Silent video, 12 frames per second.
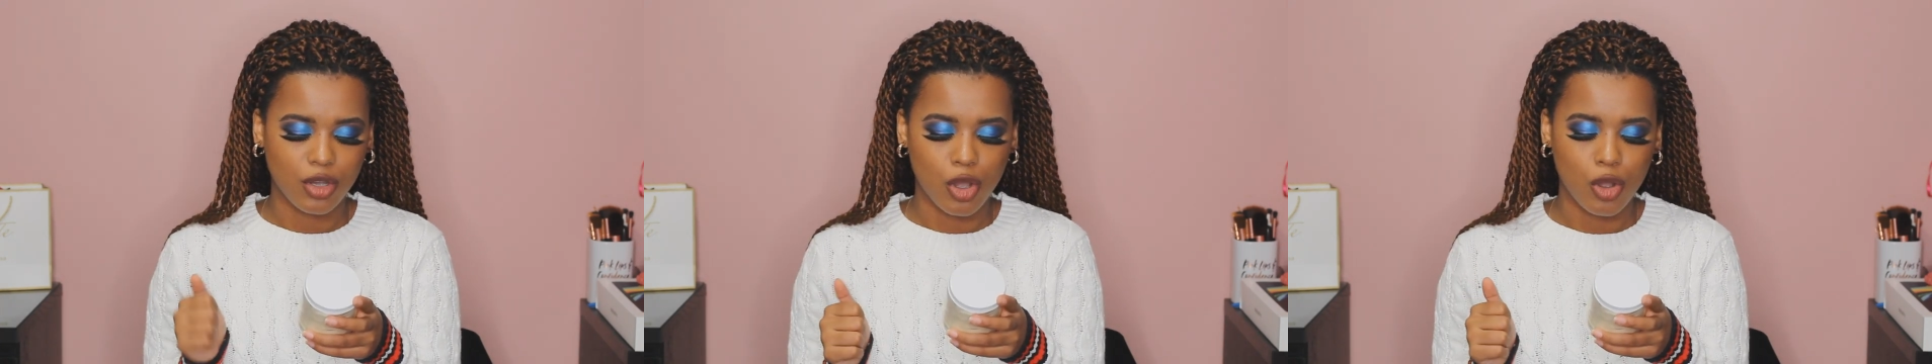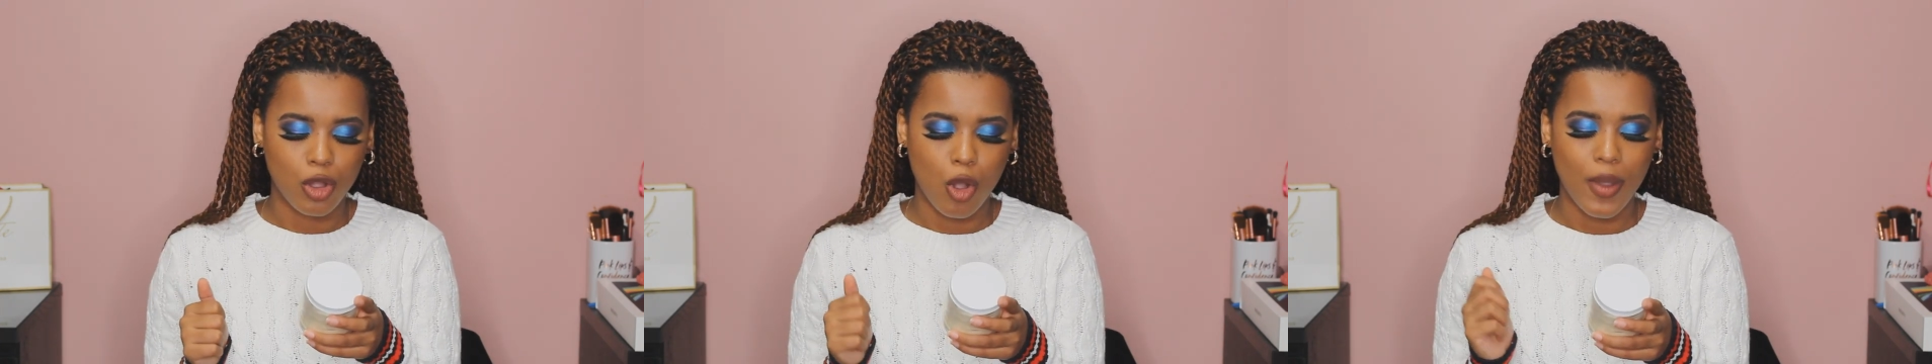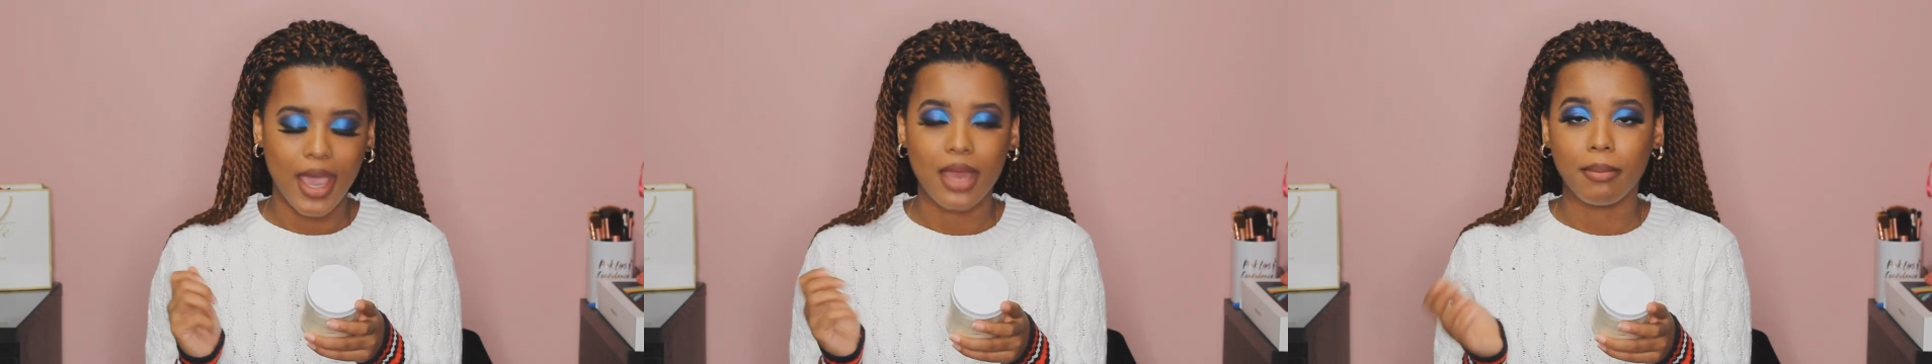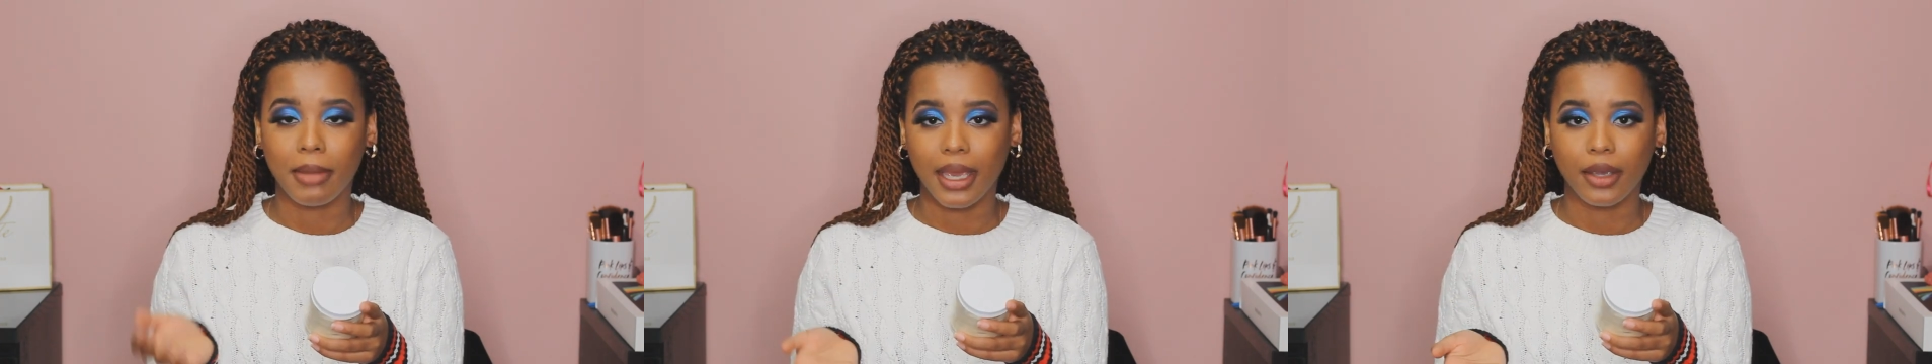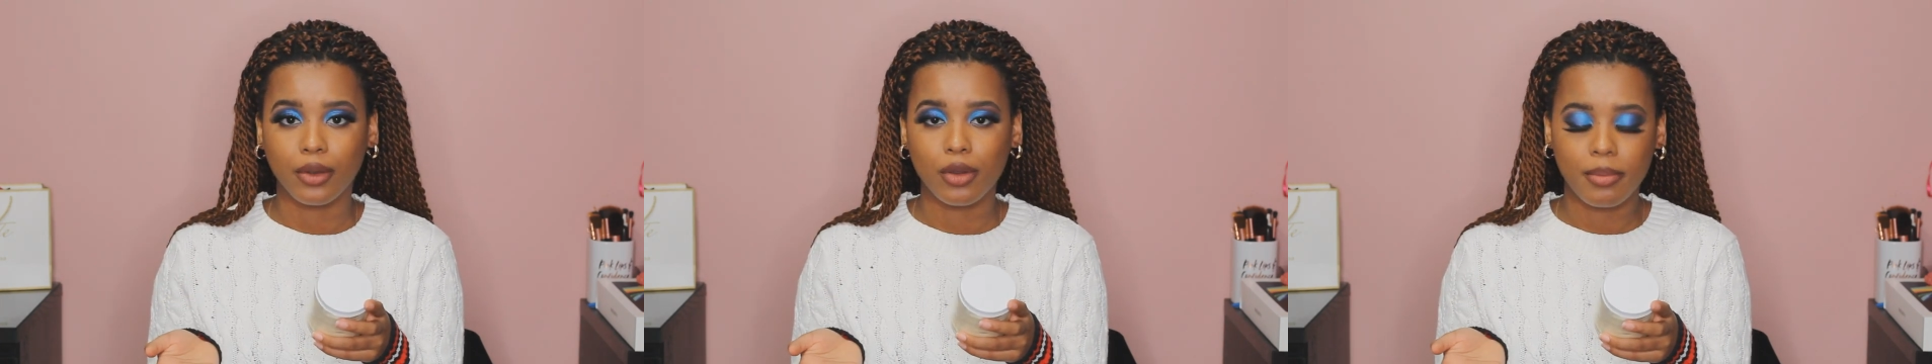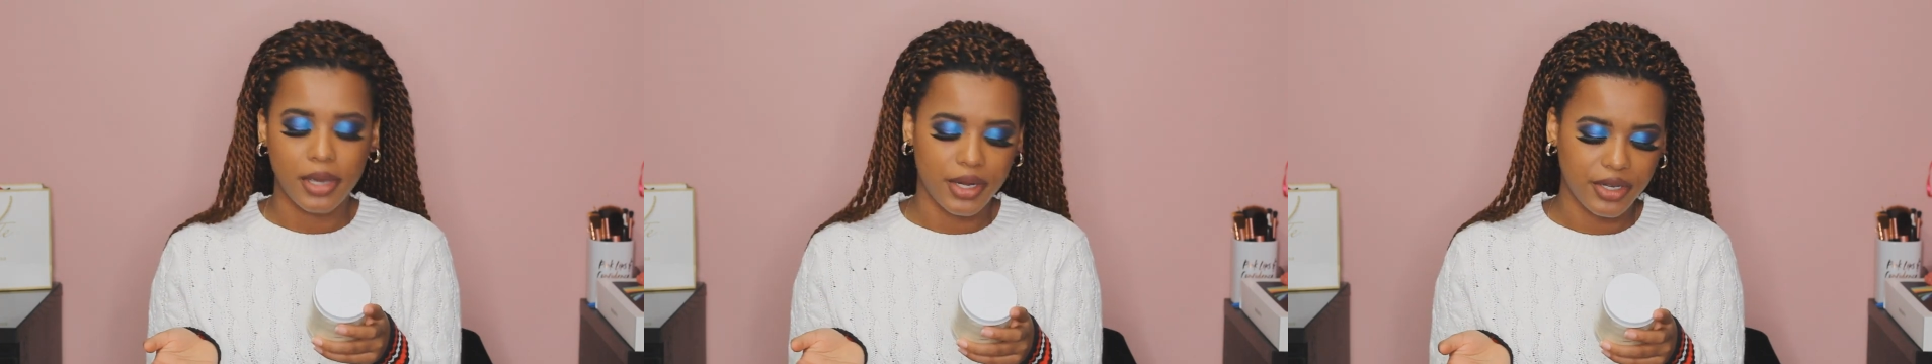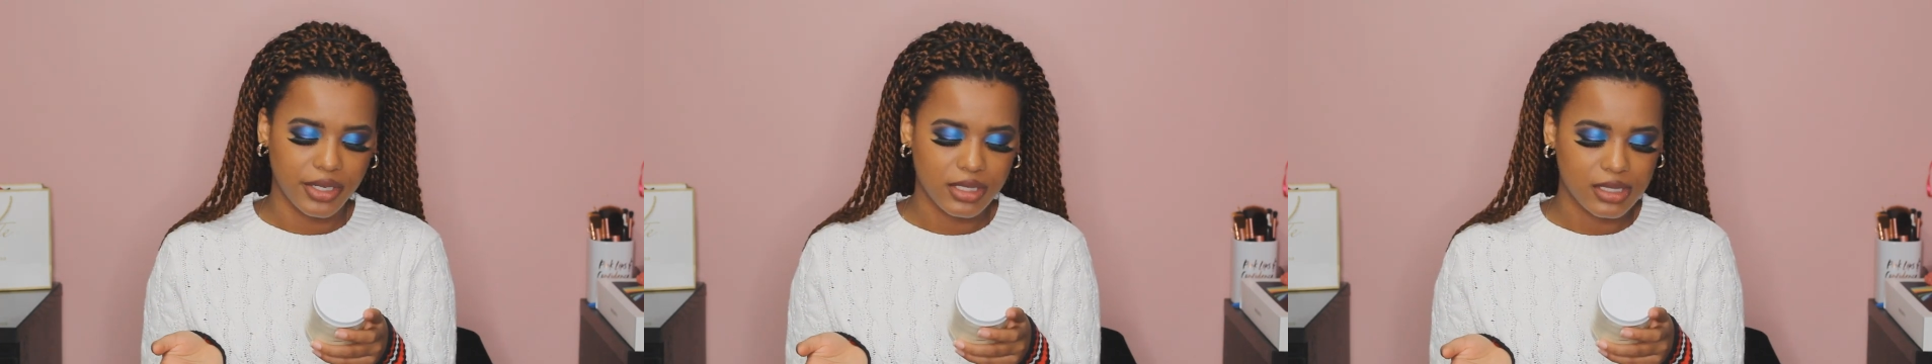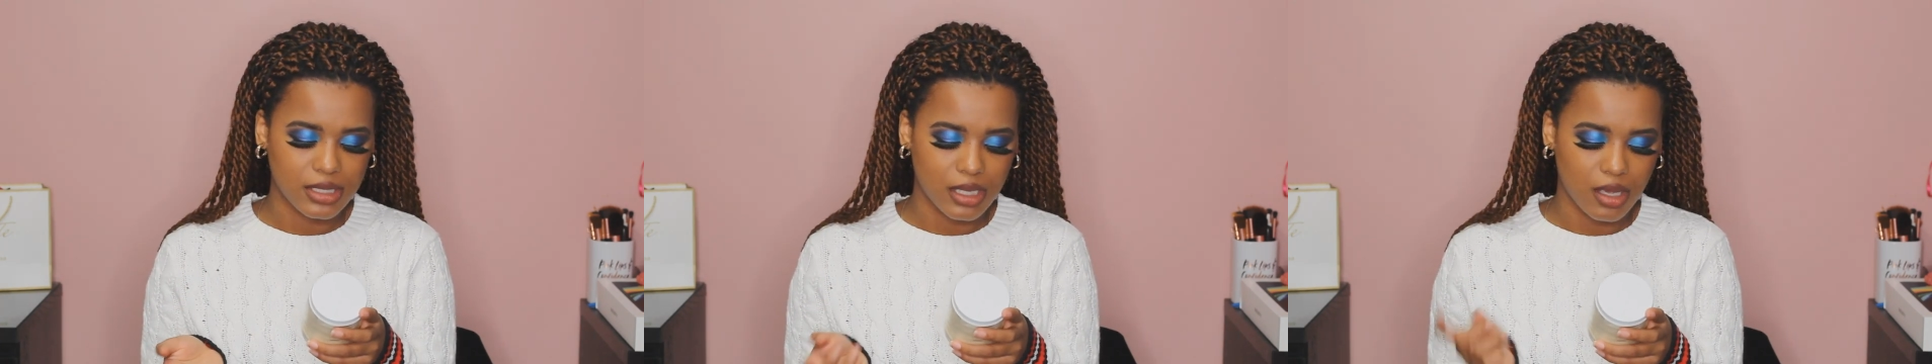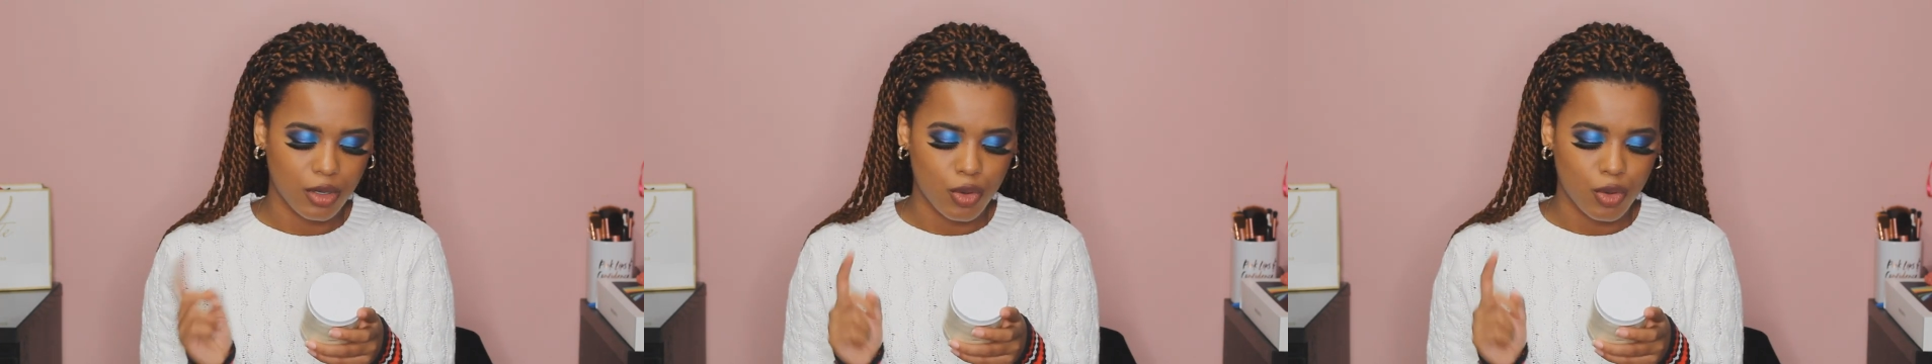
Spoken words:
cocoa, and mango butters,